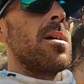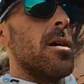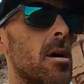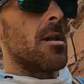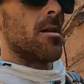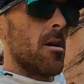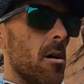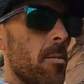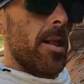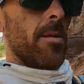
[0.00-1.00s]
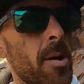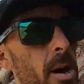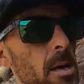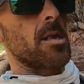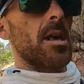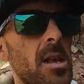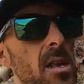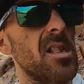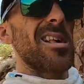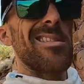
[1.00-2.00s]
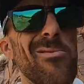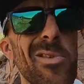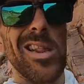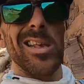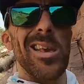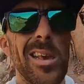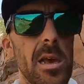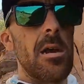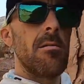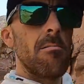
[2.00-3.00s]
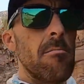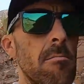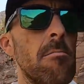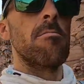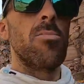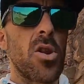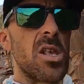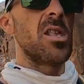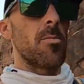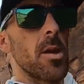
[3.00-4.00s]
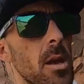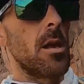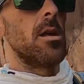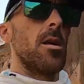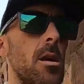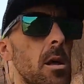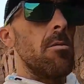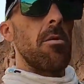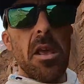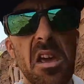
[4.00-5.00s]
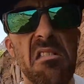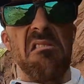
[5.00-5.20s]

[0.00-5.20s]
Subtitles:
don't know how many miles that is, like 20 something, 28.